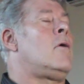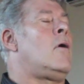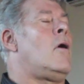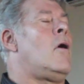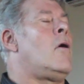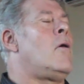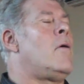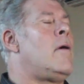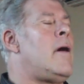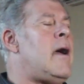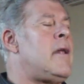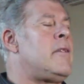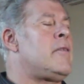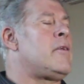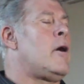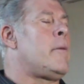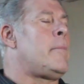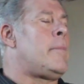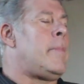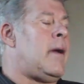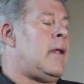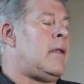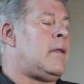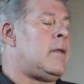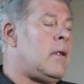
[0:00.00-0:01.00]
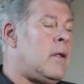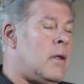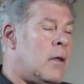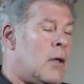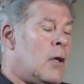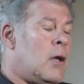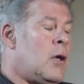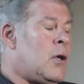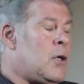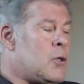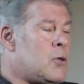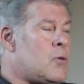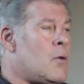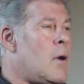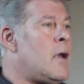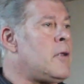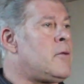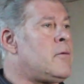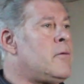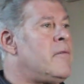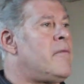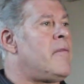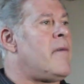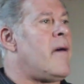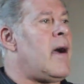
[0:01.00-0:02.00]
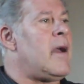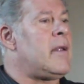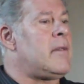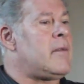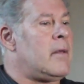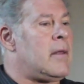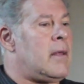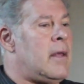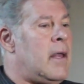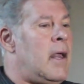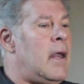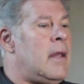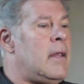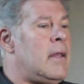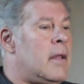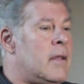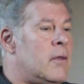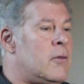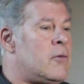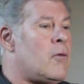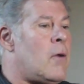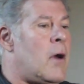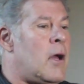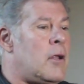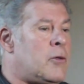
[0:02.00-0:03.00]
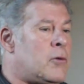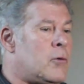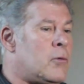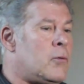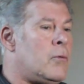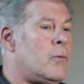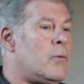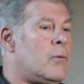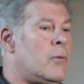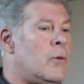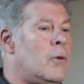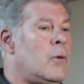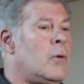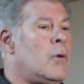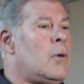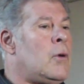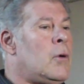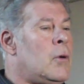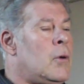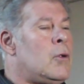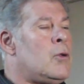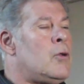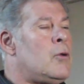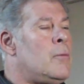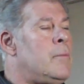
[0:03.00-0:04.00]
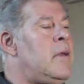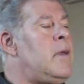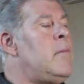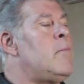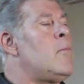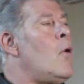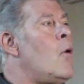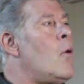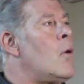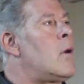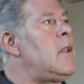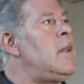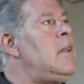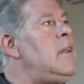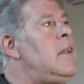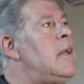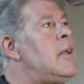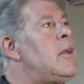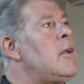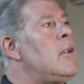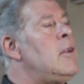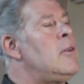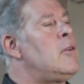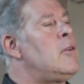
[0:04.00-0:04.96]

our head up and try to fight again, and try to be more clinical